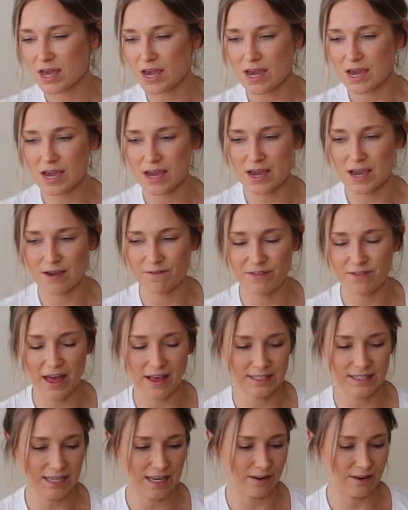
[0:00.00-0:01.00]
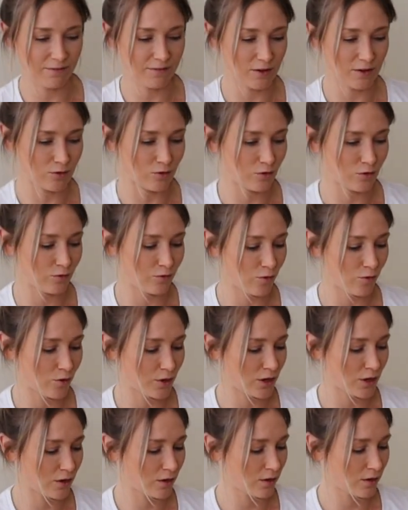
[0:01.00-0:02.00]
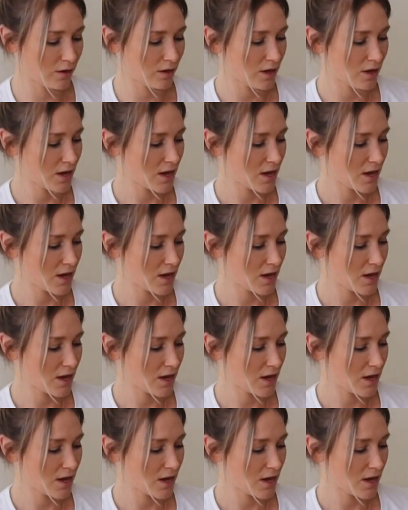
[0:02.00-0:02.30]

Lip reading: if that's going to feel good for you.